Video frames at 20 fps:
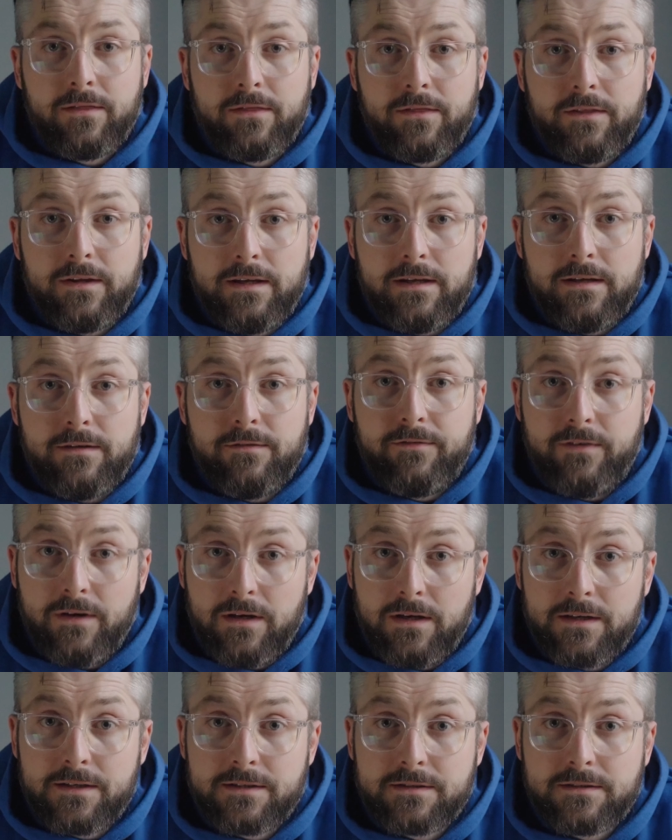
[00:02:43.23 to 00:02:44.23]
The
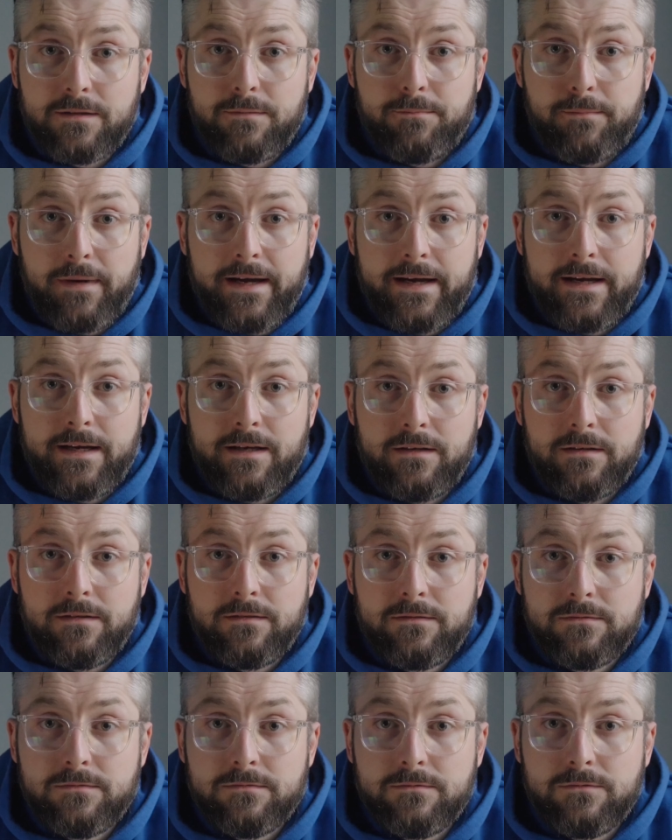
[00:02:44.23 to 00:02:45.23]
first main
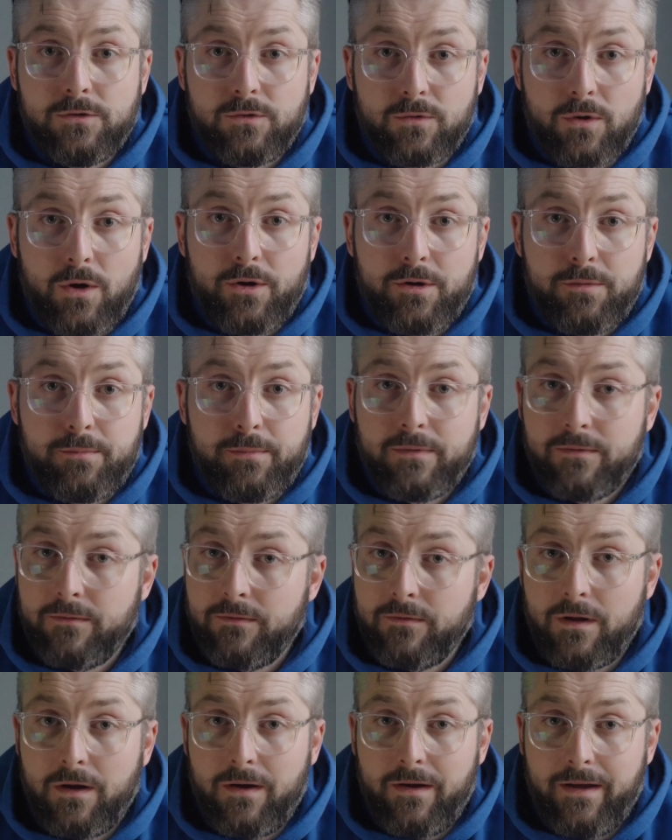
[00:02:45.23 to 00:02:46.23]
gripe
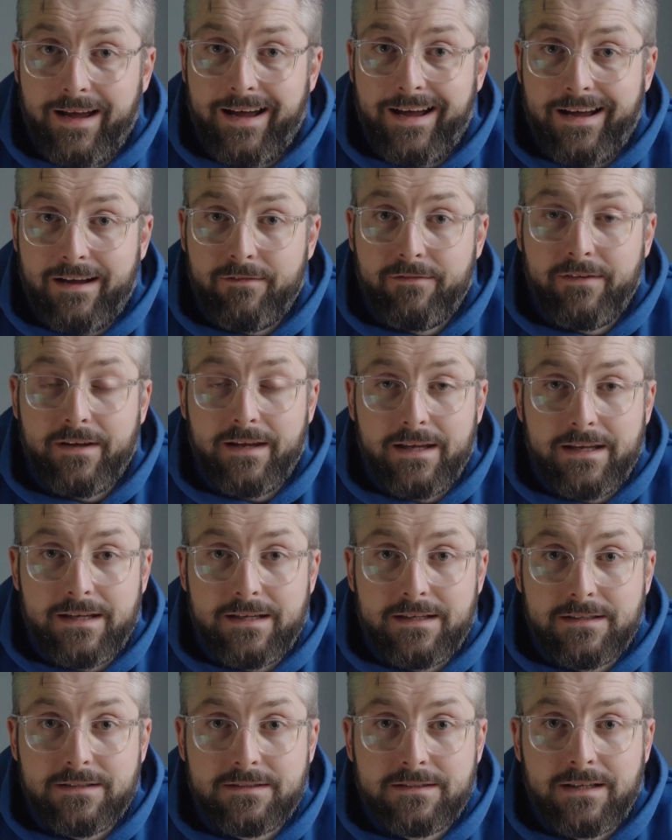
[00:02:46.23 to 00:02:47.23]
that I have
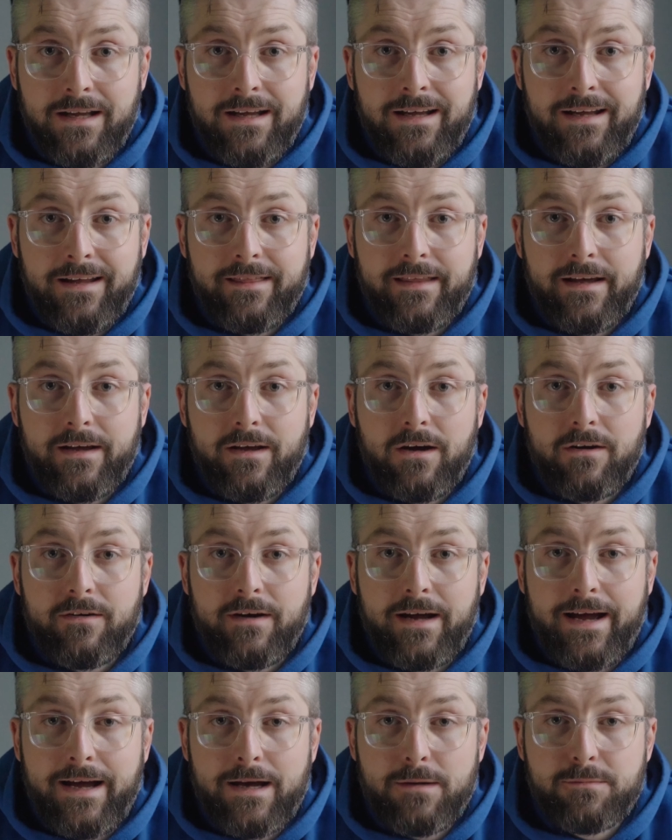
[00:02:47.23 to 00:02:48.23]
is they are
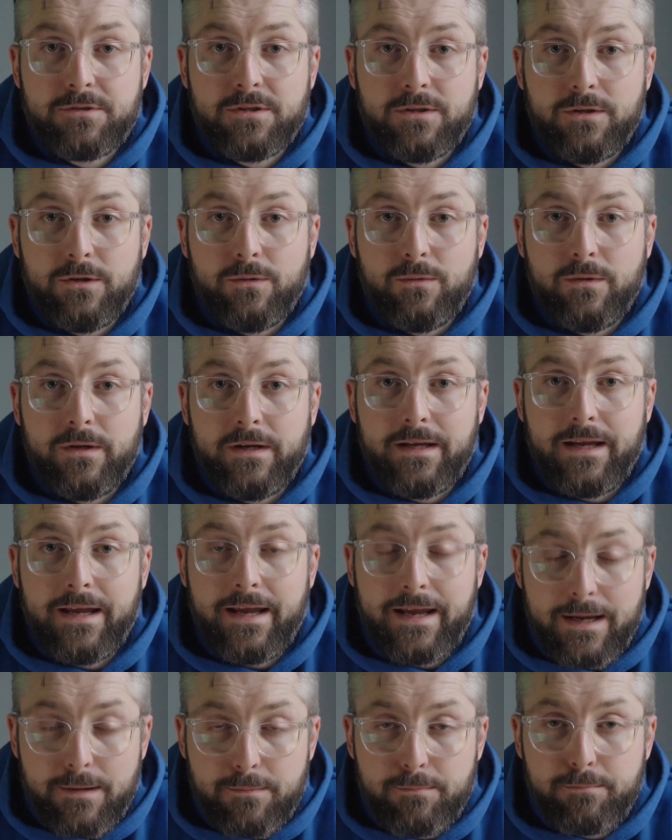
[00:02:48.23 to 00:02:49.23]
absolutely
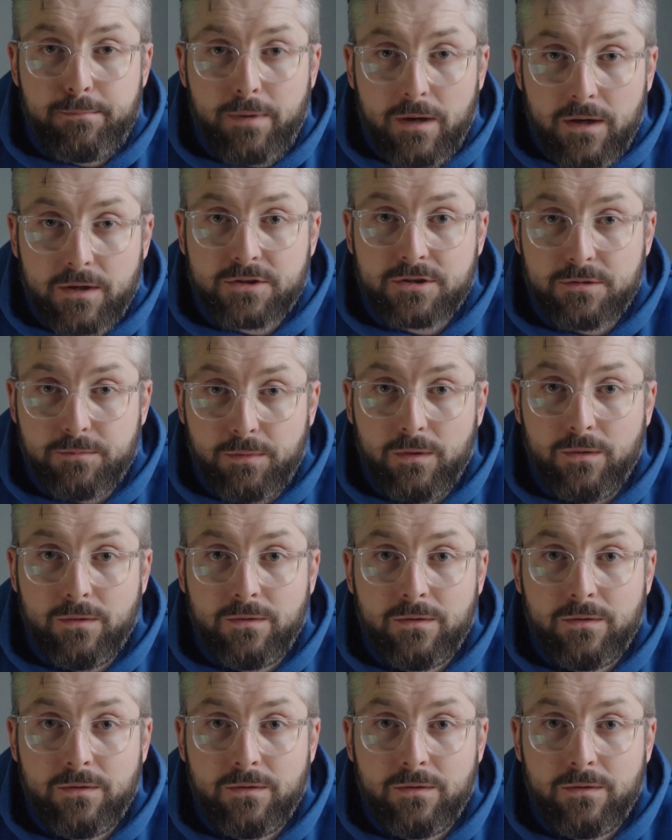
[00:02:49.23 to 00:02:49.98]
impossible